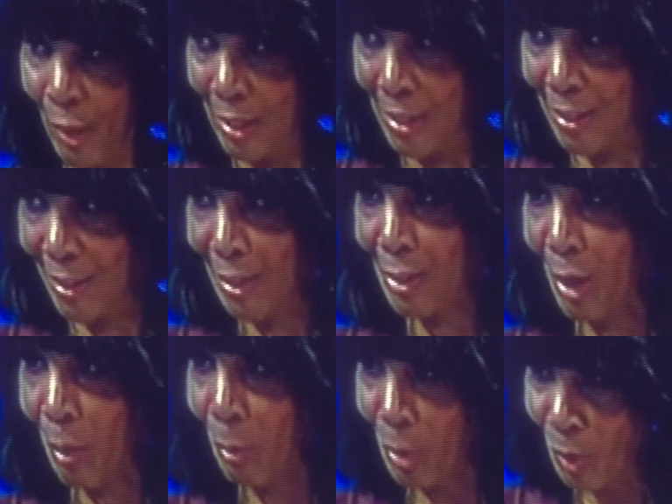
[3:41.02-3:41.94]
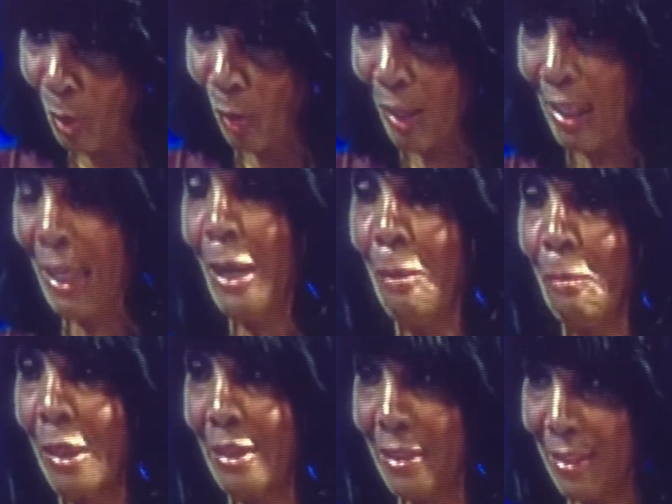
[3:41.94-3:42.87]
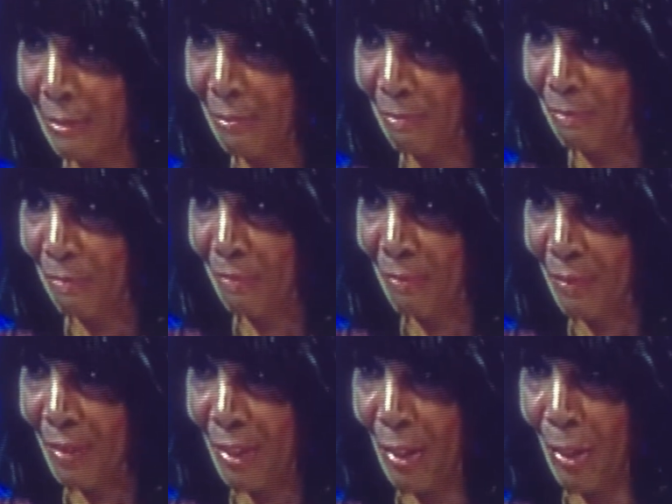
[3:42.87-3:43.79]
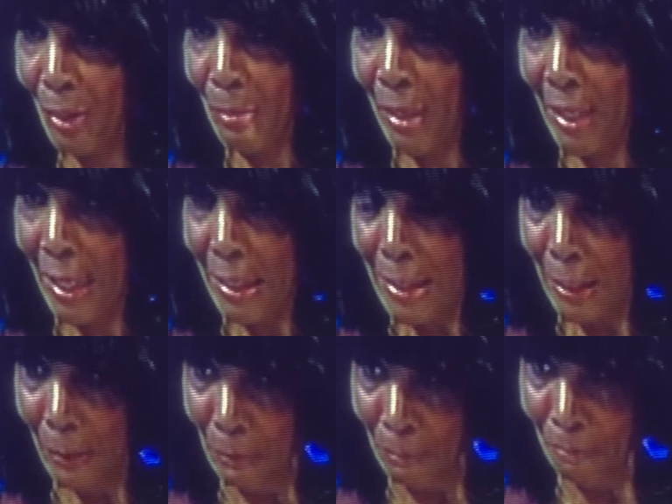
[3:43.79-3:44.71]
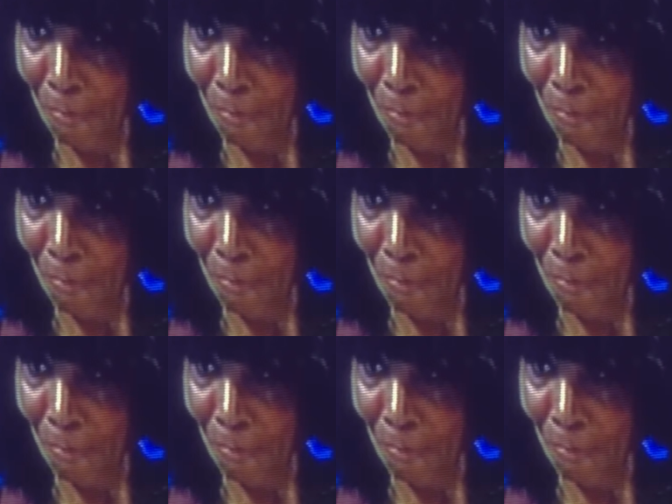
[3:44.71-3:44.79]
frisk. So I want you all to comment. Good or bad idea?